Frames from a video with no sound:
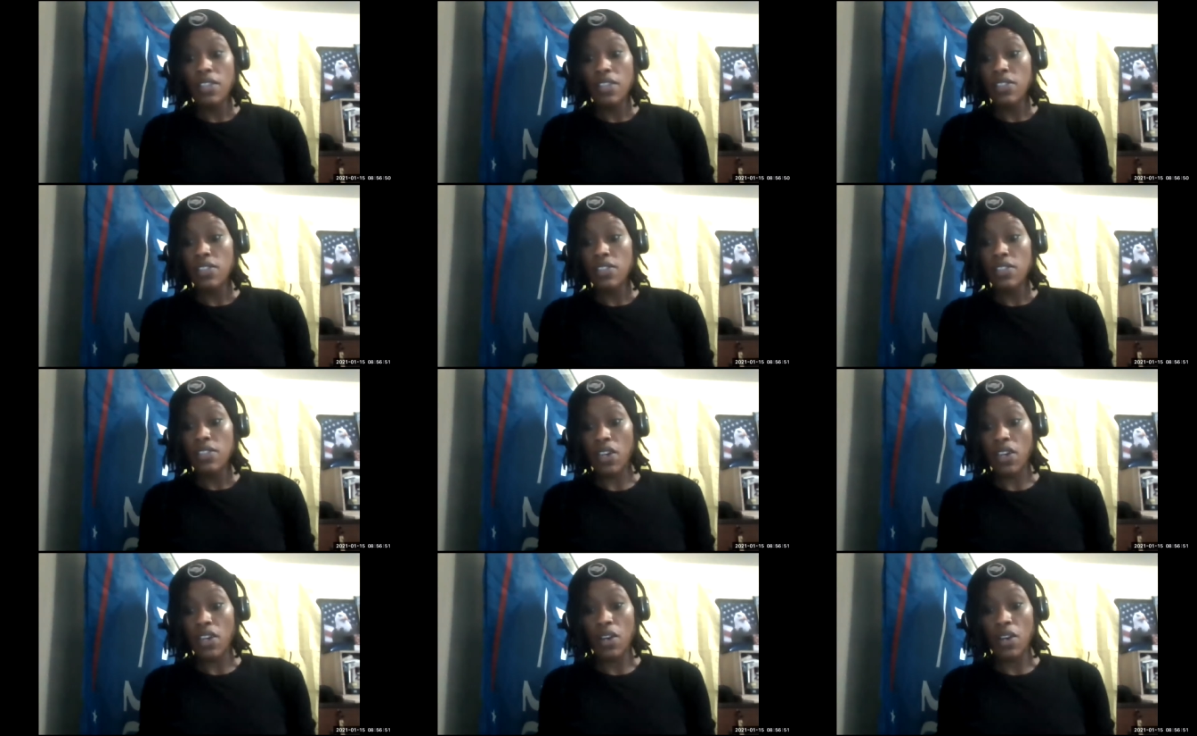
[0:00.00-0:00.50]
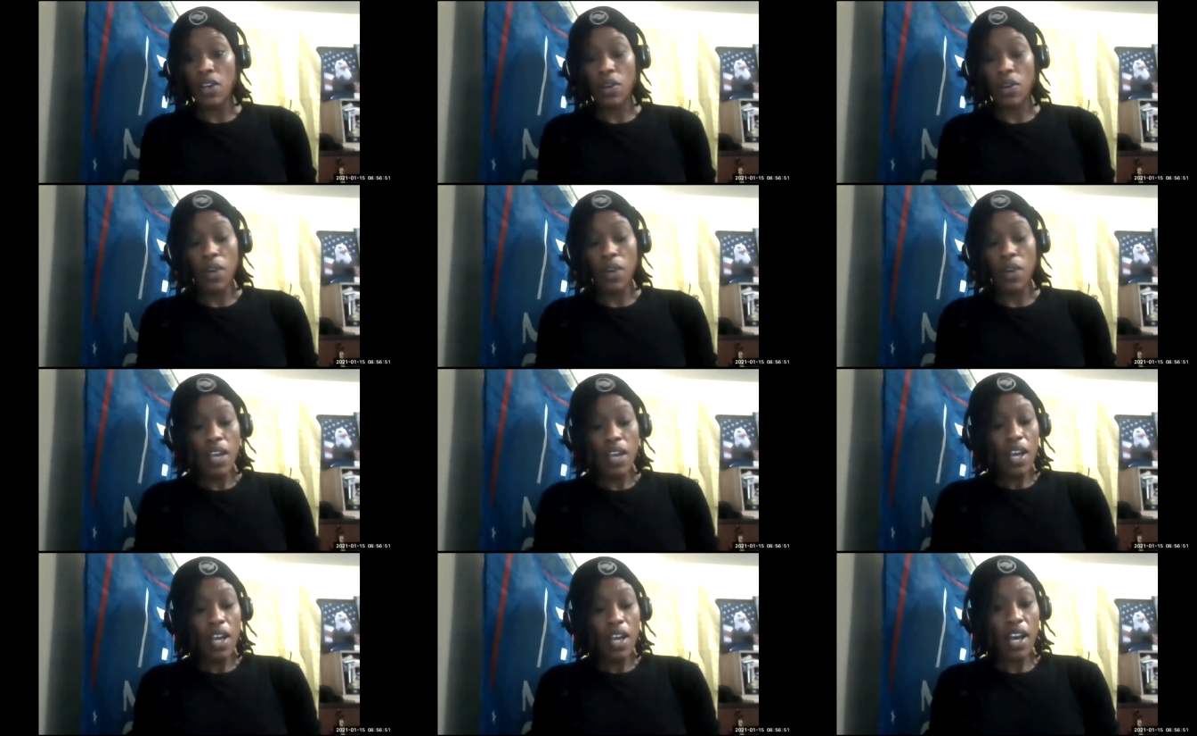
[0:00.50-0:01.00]

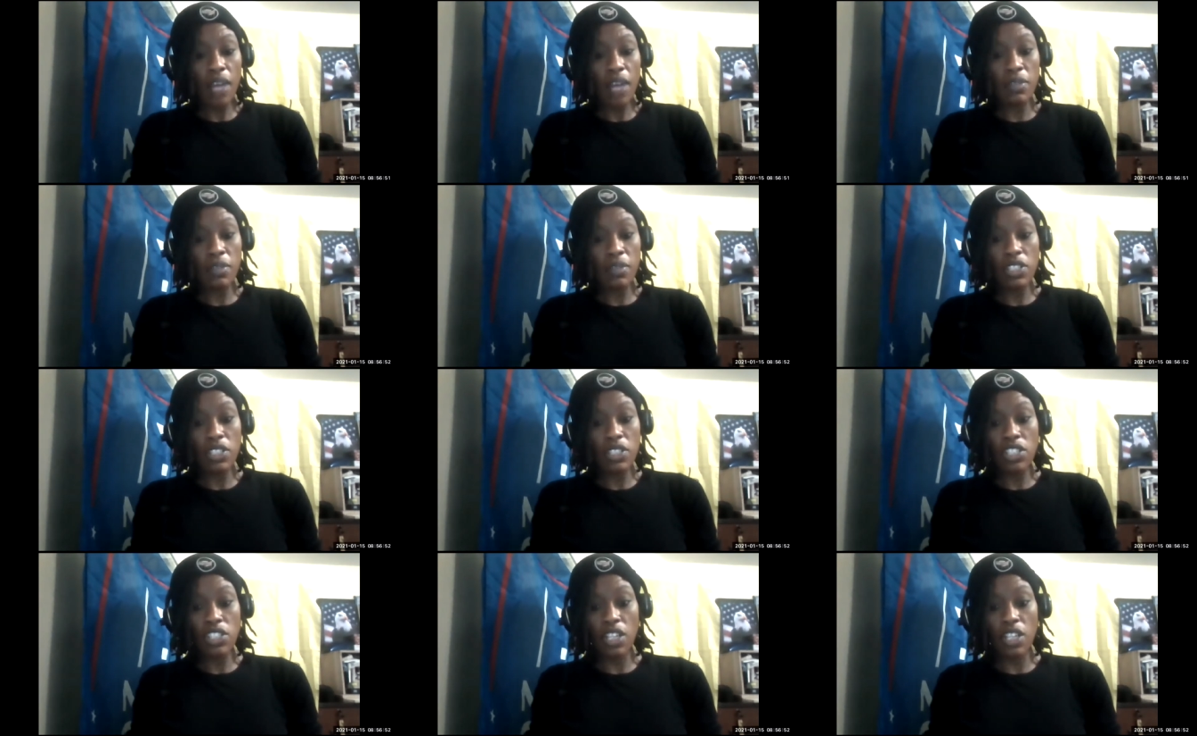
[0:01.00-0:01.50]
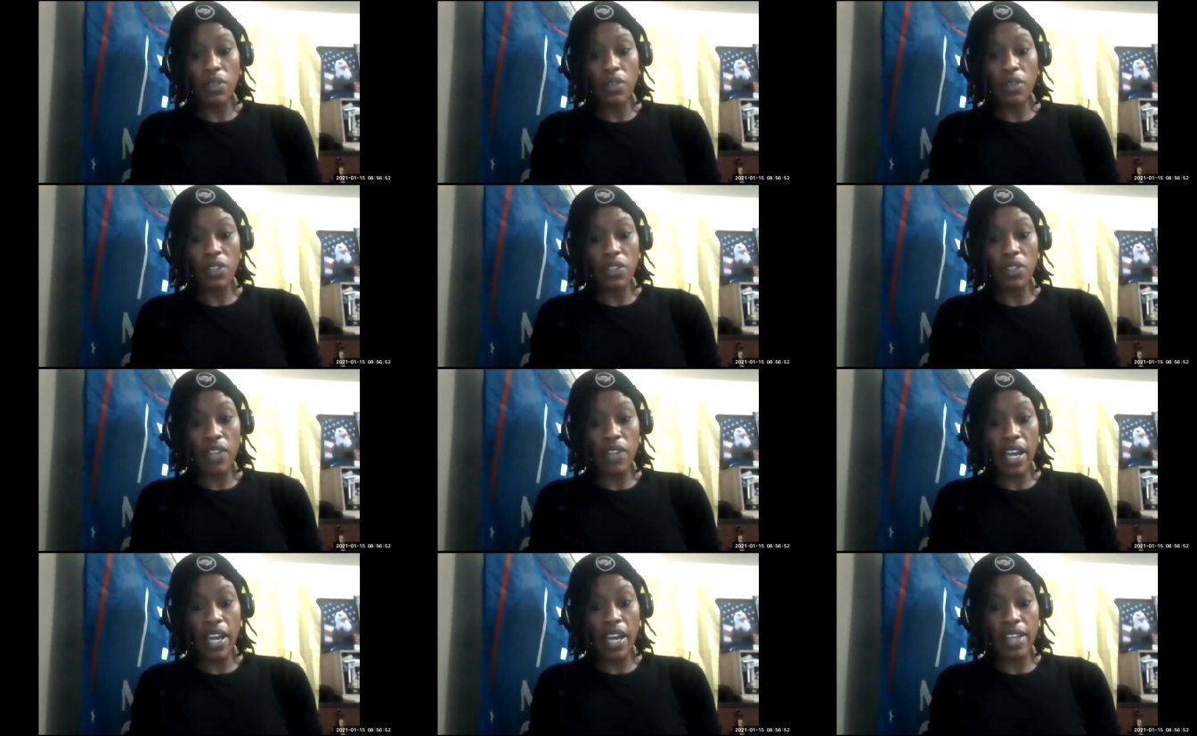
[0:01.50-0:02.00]
So I'm going to share with
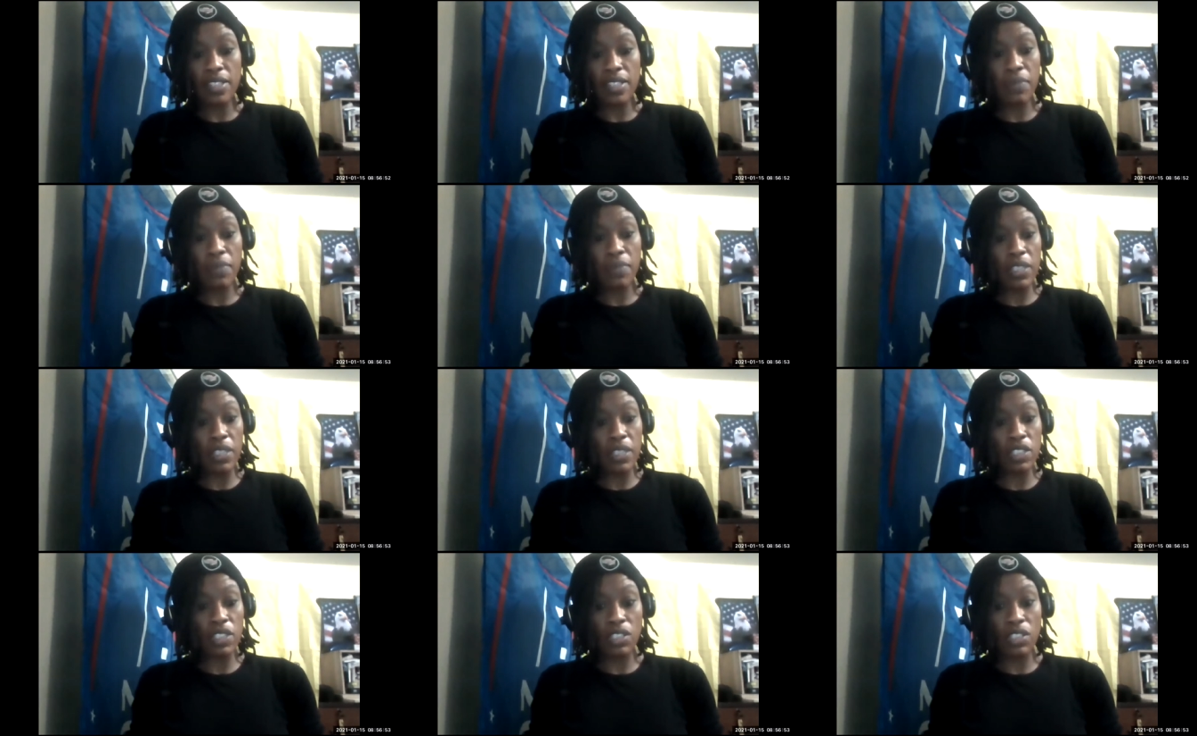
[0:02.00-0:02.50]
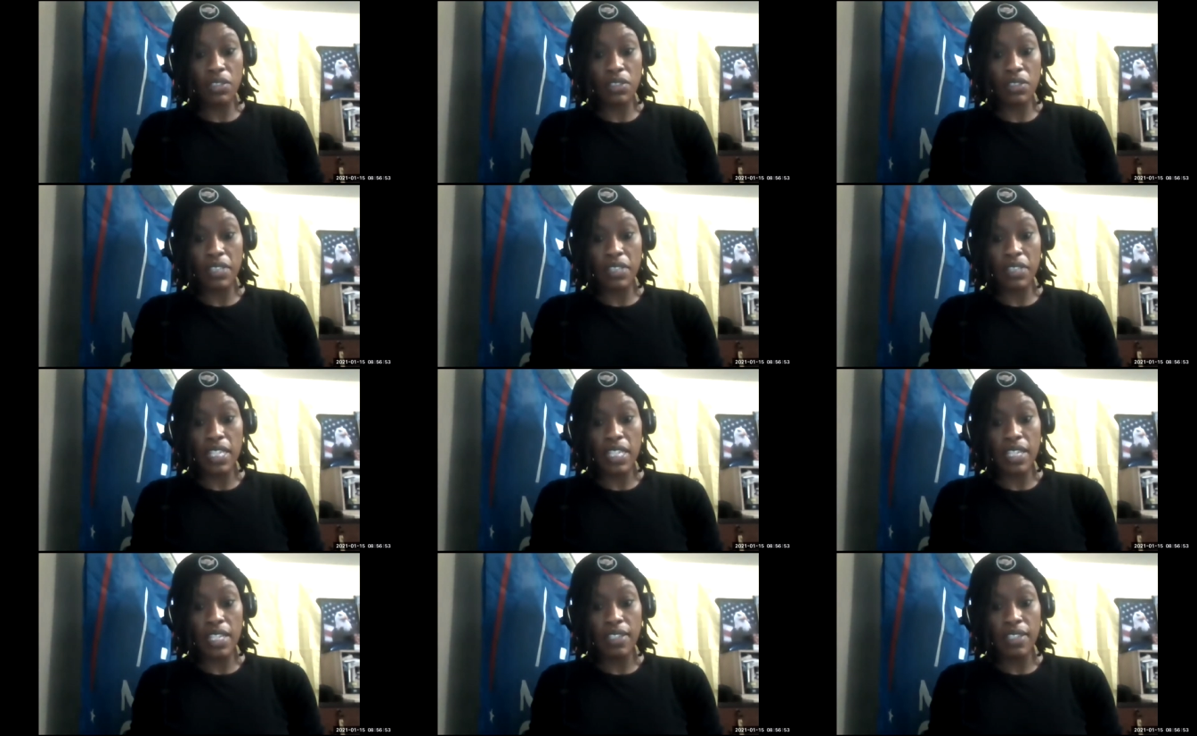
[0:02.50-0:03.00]
you guys my
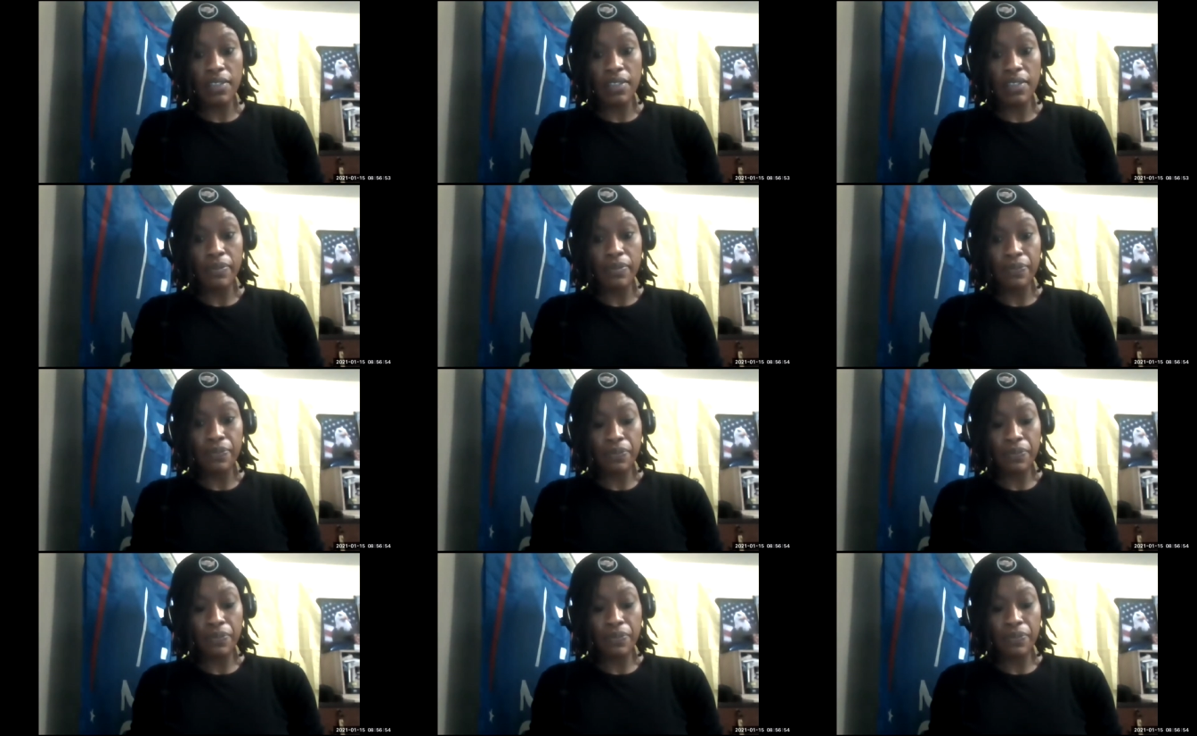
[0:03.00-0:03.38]
screen,